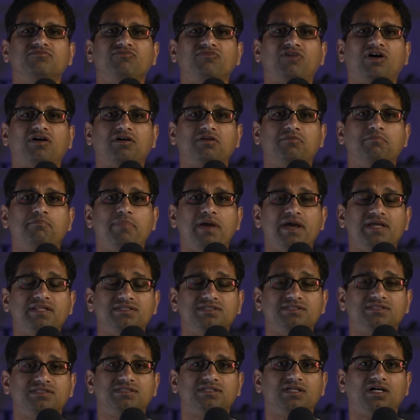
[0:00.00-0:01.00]
our
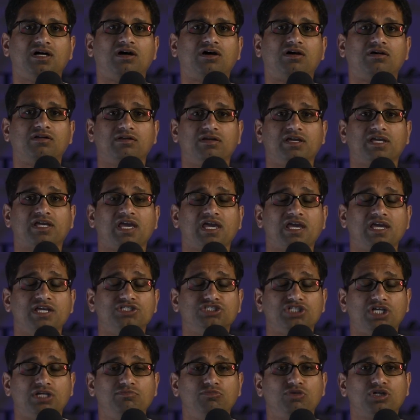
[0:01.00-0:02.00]
Benz or aka
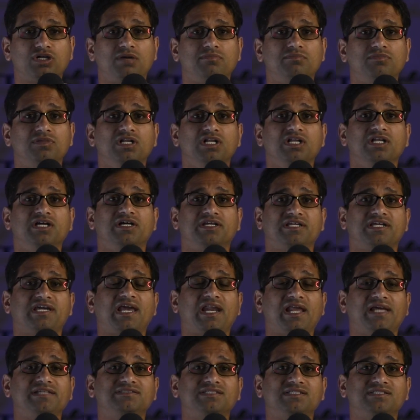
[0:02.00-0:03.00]
Shanmugam
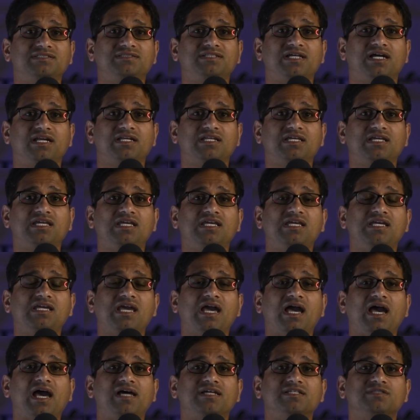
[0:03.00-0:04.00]
realizes that he
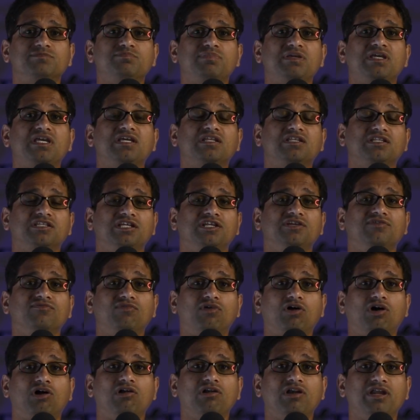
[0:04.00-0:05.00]
has been
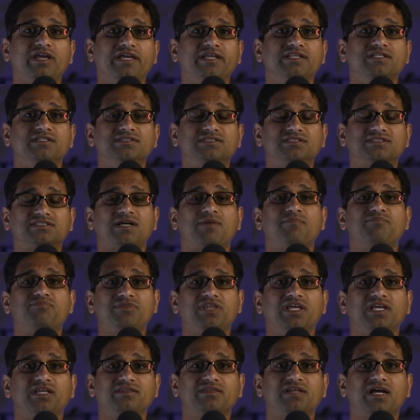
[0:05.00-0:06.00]
involved in
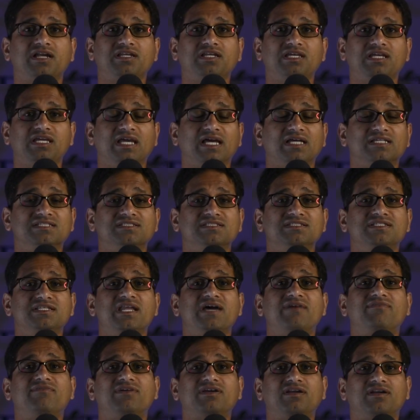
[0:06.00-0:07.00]
something that he has
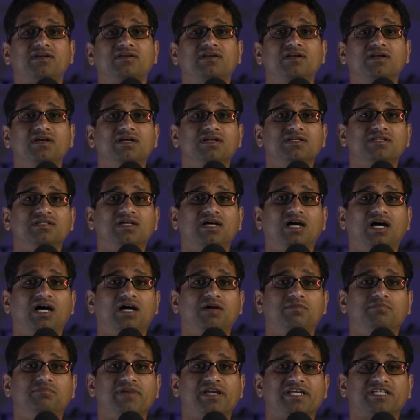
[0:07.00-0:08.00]
never
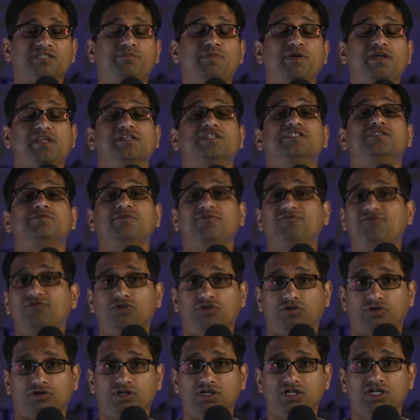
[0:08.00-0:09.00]
experienced
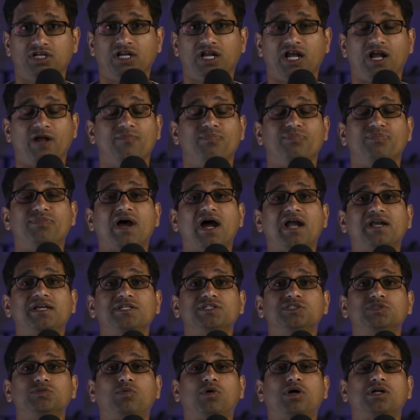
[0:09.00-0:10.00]
before. And that
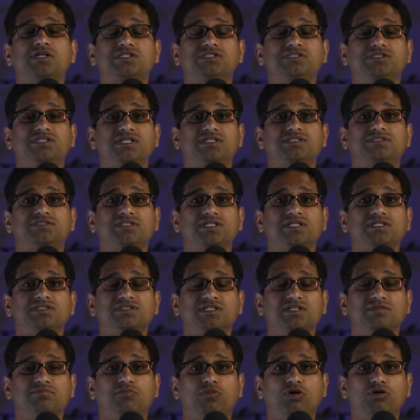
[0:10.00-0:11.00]
is what sets things
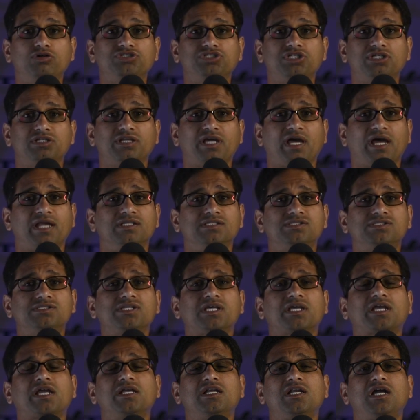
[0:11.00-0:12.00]
in motion. And
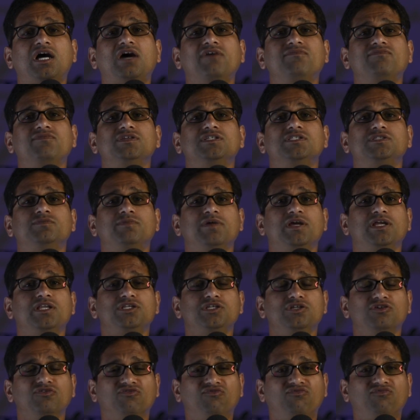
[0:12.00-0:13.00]
second half is
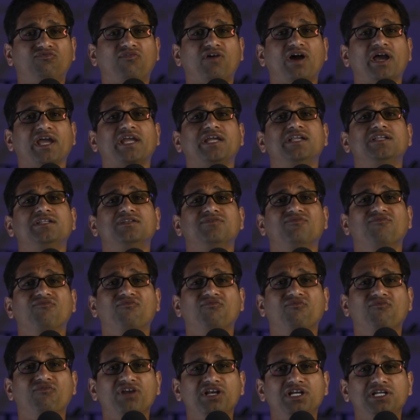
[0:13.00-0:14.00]
when you find
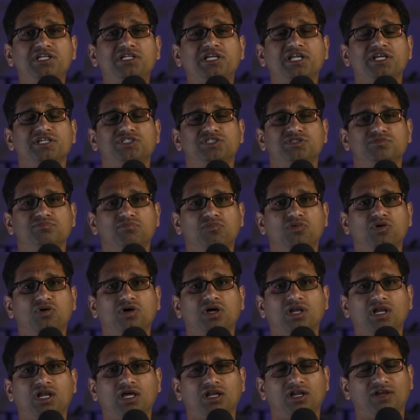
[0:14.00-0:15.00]
vintage
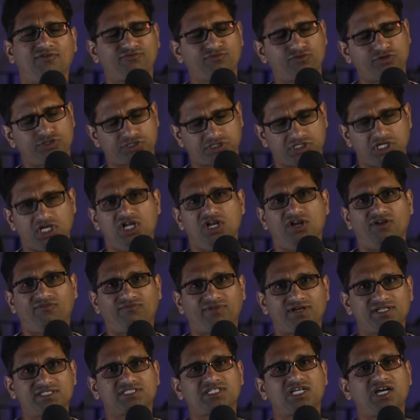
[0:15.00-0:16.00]
Mohanlal. Of course,
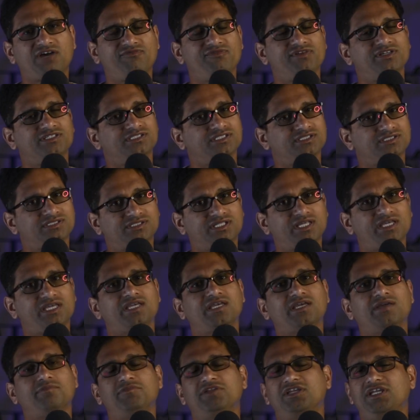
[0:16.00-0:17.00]
first half is his
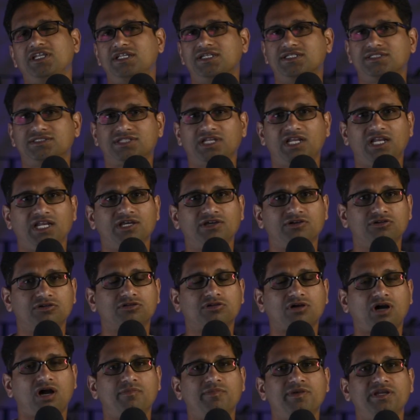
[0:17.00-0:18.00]
thing. I mean, he does really
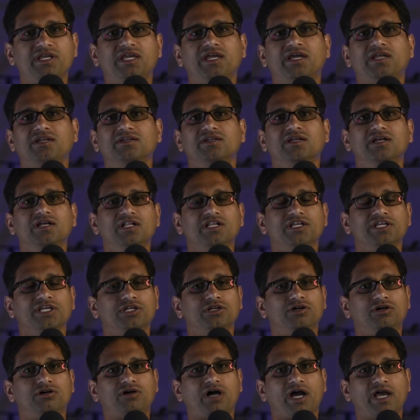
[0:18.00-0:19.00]
good comedy. And,
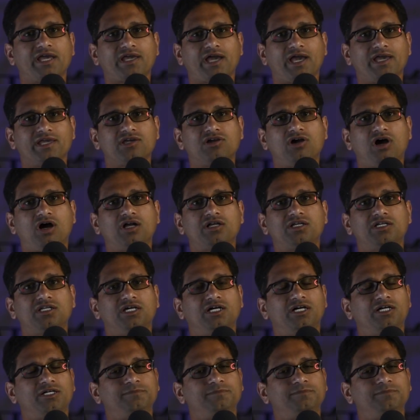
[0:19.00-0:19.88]
I got